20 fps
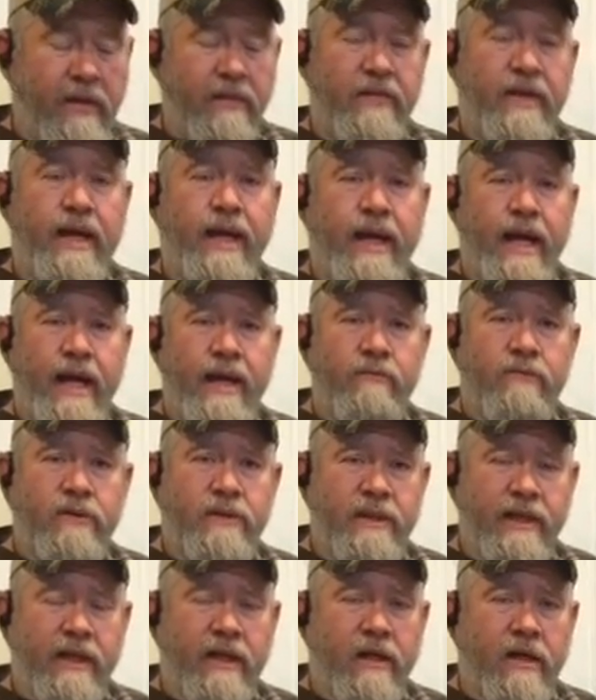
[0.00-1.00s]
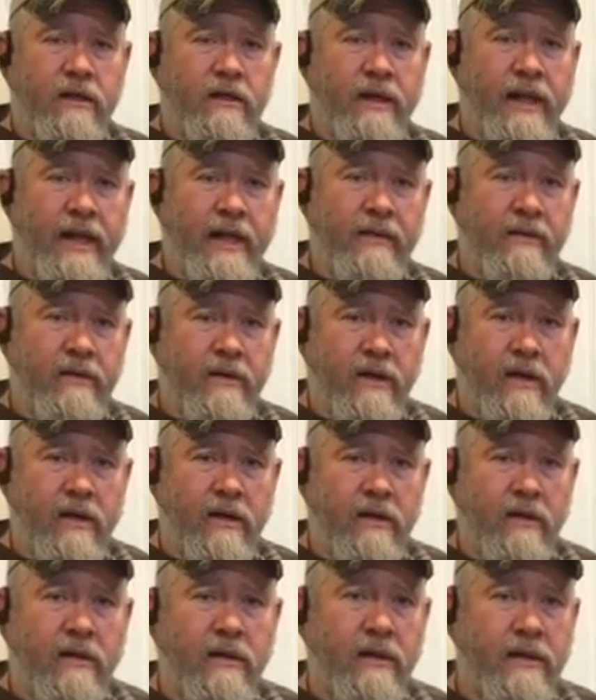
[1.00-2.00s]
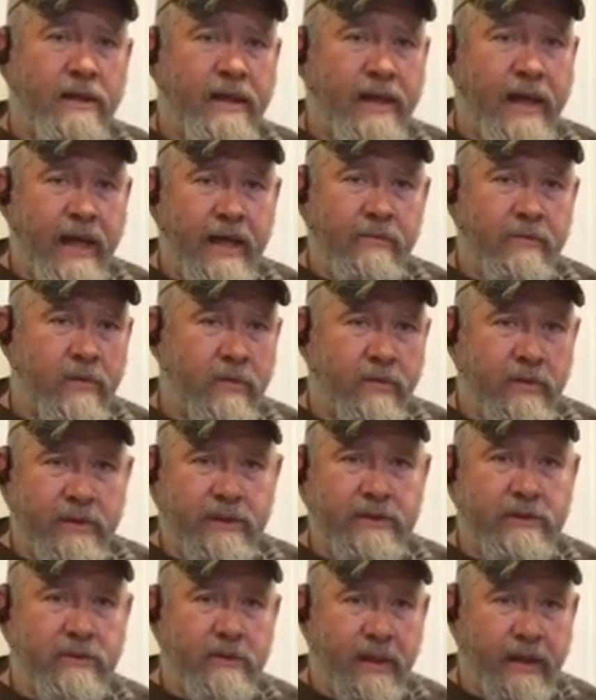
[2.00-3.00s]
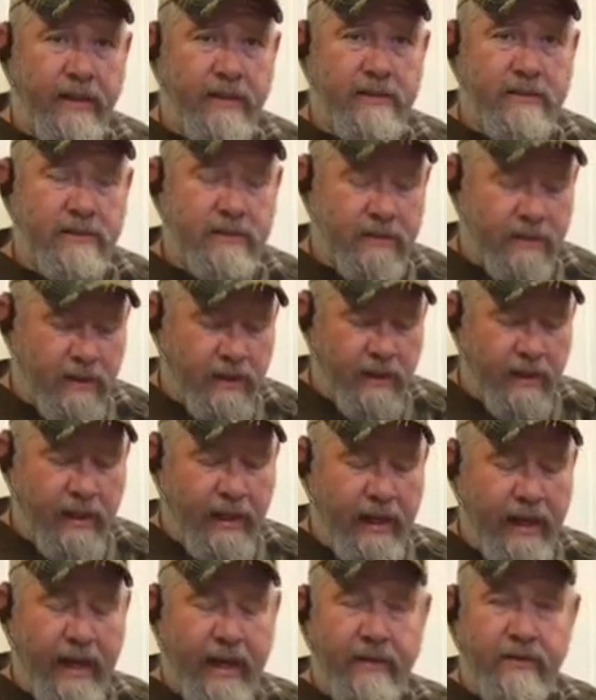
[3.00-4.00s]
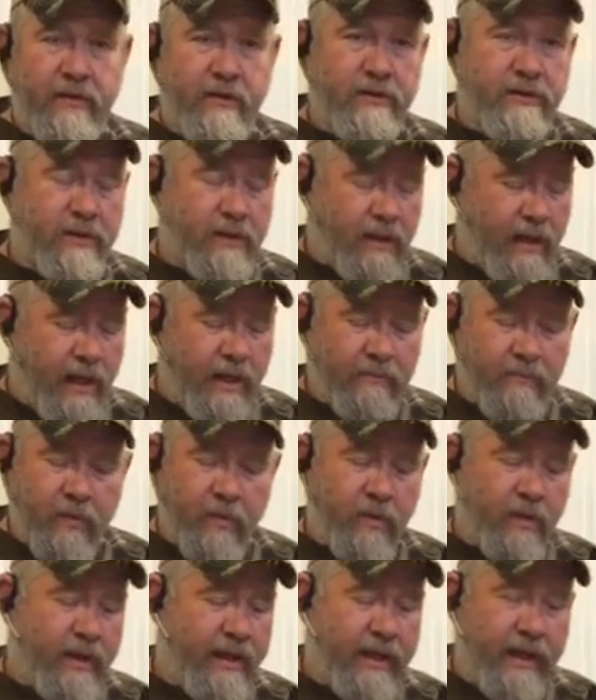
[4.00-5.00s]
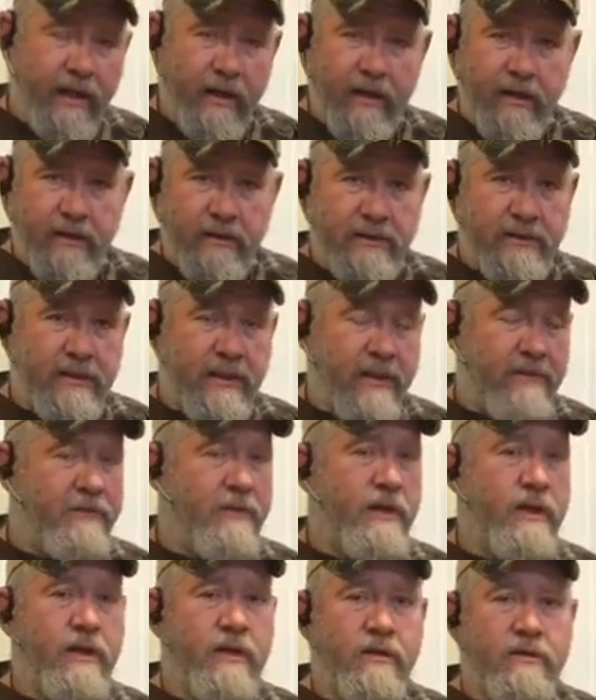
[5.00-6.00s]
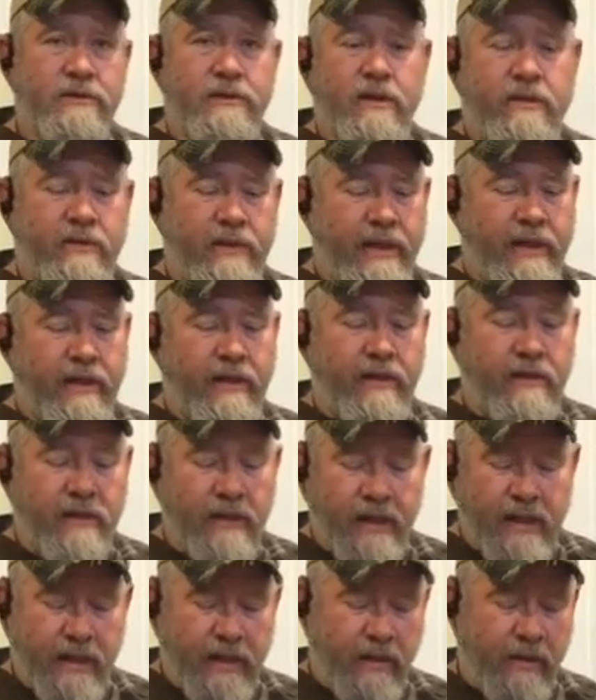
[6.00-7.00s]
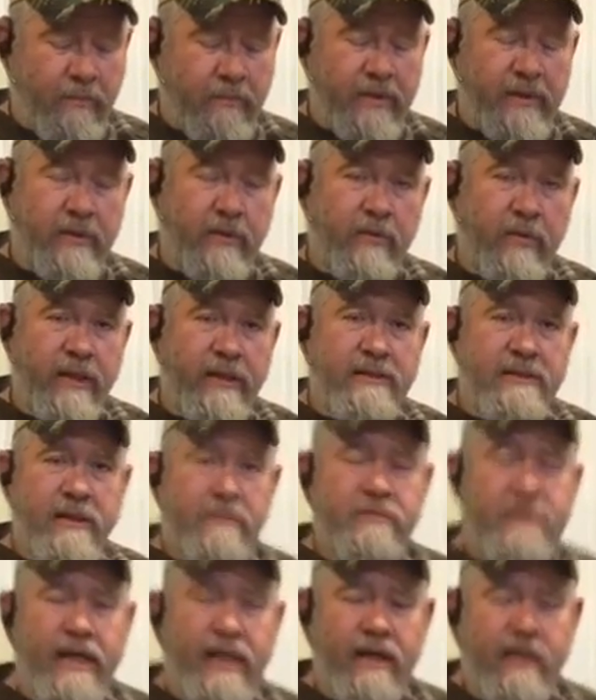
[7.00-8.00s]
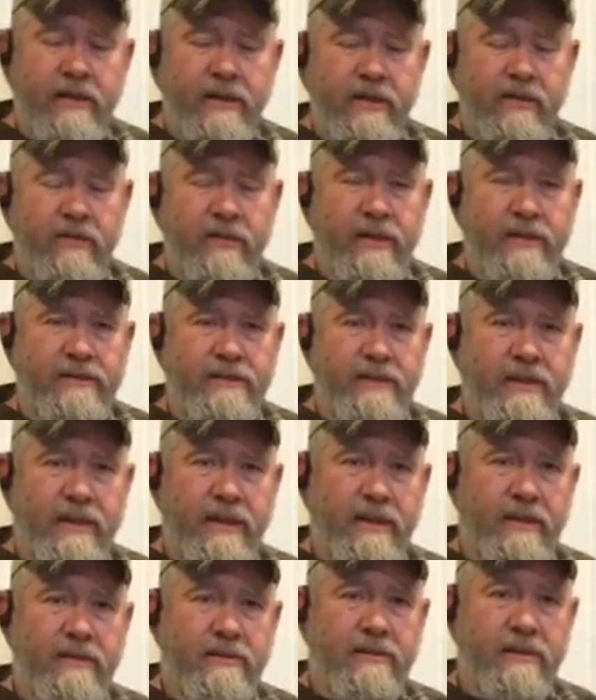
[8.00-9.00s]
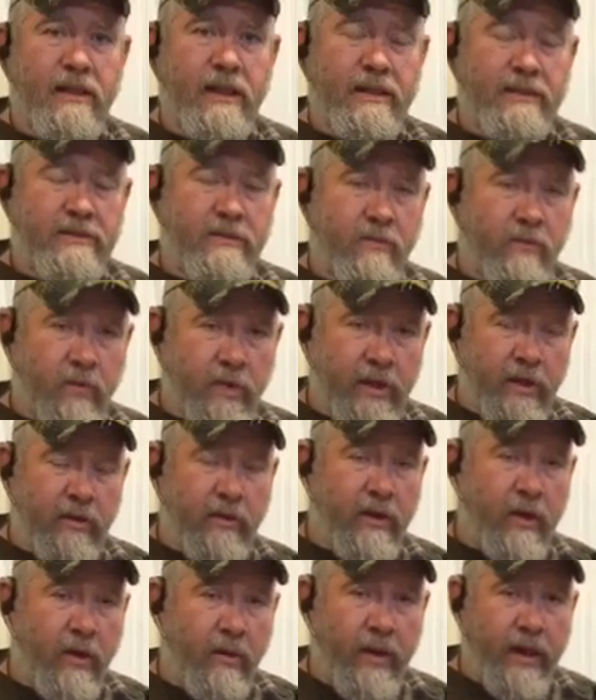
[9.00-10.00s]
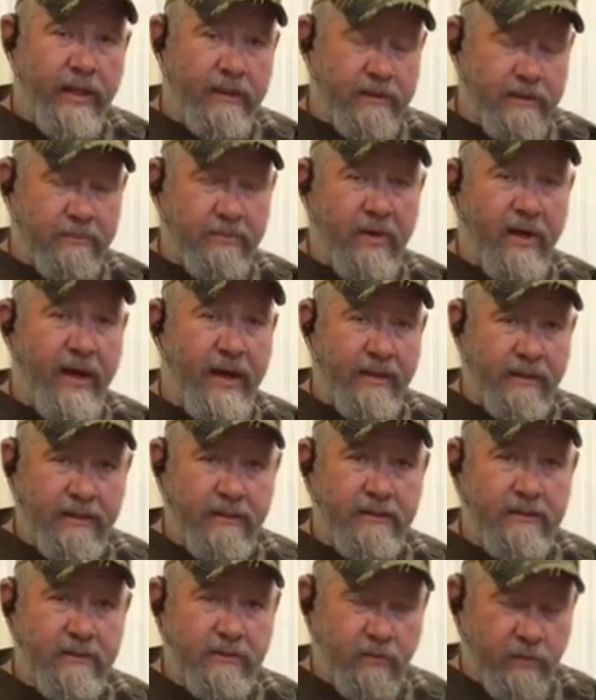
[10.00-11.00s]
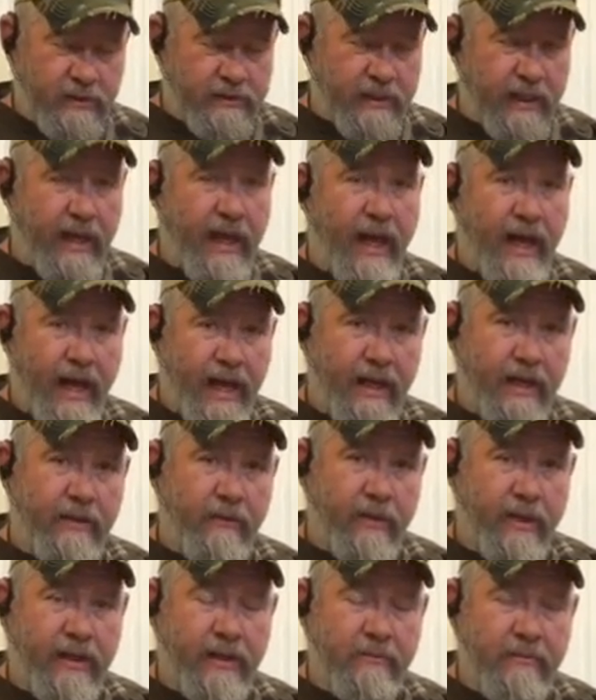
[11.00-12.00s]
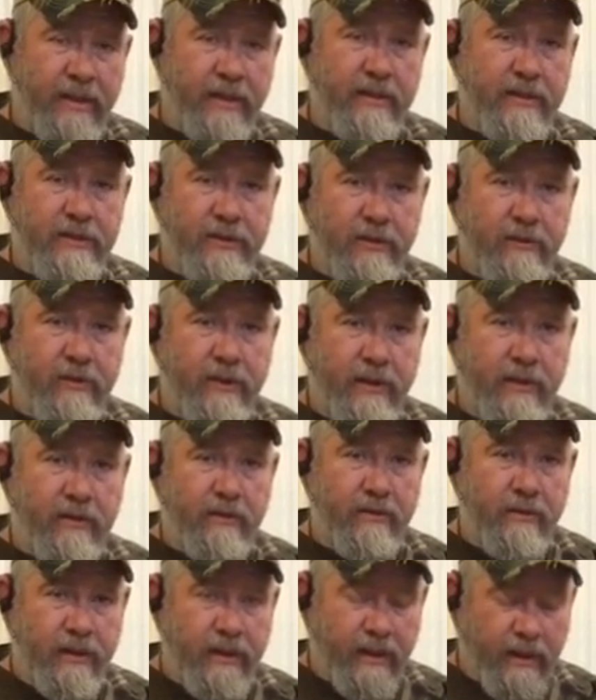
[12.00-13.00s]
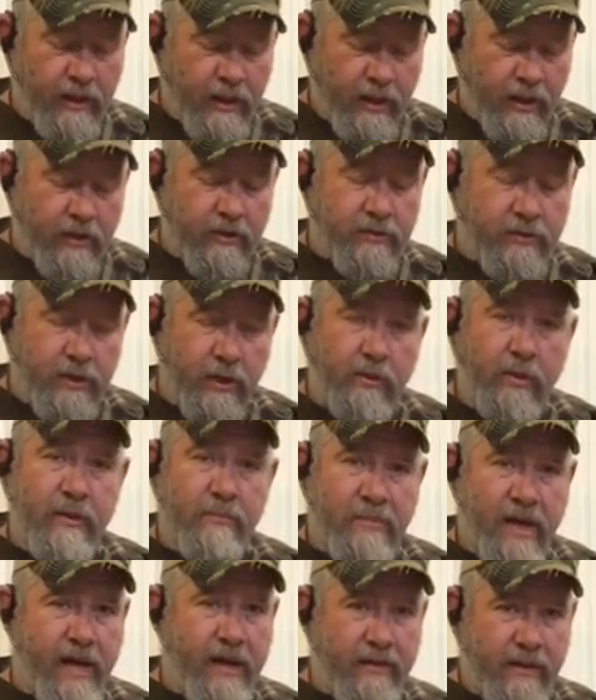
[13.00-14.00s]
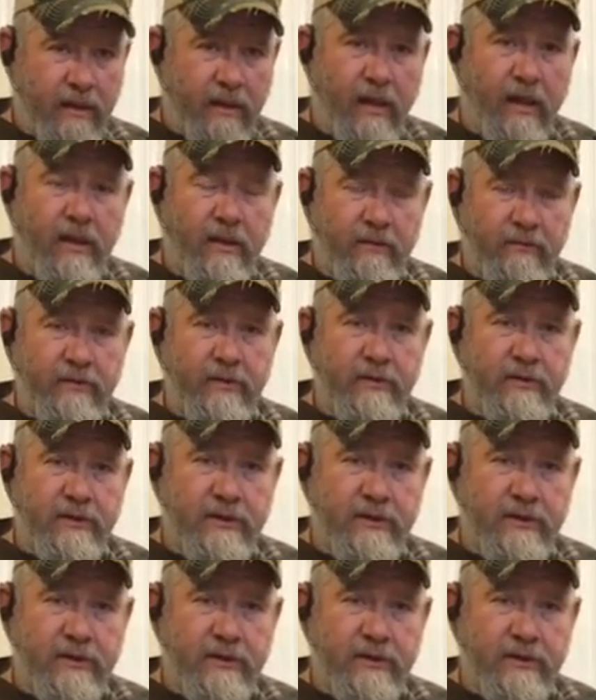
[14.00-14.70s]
They have what they call cable restraints, and there's a lot more gear and stuff that goes on here. But the reason I'm telling you this is when you go out to practice, which I highly recommend that you do it by the law of your